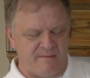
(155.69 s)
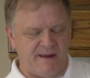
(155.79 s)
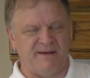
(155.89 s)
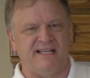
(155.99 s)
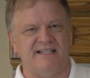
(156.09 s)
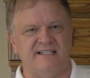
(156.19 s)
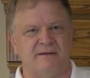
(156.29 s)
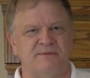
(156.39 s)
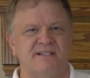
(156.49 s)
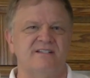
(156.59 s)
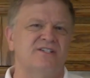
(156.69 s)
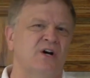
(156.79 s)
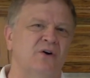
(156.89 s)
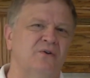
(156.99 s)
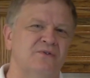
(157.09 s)
Maybe he dips his
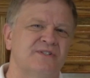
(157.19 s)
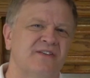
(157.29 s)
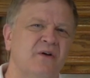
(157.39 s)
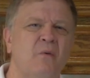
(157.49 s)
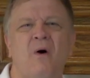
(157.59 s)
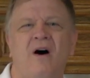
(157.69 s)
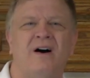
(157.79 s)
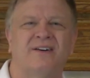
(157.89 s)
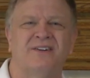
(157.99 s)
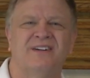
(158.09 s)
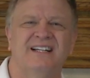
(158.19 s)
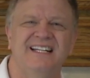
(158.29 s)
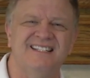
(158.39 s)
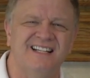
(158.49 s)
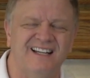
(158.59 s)
toes in the water, and
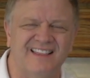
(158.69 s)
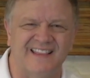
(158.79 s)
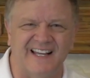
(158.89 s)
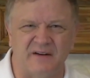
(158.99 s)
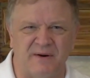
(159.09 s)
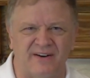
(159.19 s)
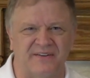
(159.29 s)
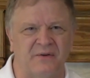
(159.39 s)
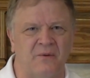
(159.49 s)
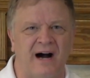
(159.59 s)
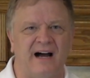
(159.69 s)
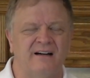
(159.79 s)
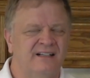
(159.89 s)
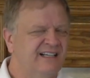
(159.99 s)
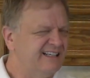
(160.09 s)
he's going to think about it a while.